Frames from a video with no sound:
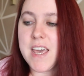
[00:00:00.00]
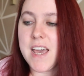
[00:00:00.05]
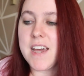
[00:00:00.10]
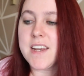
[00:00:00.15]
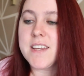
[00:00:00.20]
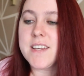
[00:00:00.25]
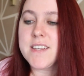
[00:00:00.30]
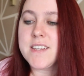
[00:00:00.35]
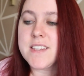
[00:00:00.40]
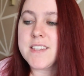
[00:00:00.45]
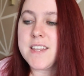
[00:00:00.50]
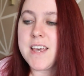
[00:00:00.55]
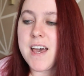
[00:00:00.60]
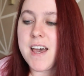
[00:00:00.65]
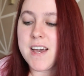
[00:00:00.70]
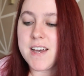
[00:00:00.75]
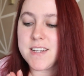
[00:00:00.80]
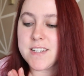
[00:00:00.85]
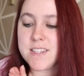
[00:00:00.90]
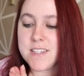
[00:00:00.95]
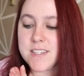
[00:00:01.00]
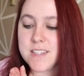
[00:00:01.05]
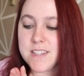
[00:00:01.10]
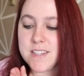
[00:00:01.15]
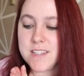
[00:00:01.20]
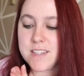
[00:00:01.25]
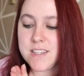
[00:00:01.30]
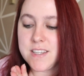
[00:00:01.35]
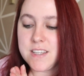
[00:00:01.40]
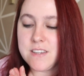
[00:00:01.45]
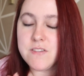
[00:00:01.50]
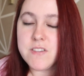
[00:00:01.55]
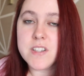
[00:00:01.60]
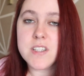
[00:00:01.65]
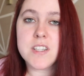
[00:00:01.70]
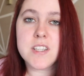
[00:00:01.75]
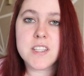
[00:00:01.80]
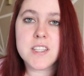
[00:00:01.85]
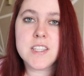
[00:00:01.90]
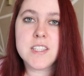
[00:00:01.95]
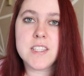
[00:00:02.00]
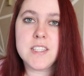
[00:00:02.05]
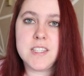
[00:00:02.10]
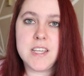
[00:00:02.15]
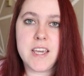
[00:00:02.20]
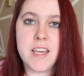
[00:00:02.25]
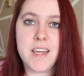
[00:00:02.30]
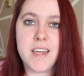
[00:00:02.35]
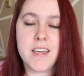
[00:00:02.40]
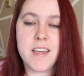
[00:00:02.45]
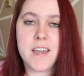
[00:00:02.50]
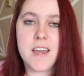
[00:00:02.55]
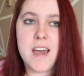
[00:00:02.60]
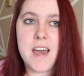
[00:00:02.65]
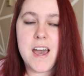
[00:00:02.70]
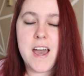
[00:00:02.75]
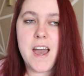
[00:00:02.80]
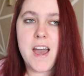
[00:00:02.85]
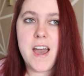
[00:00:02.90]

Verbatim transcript: that is that even to this day,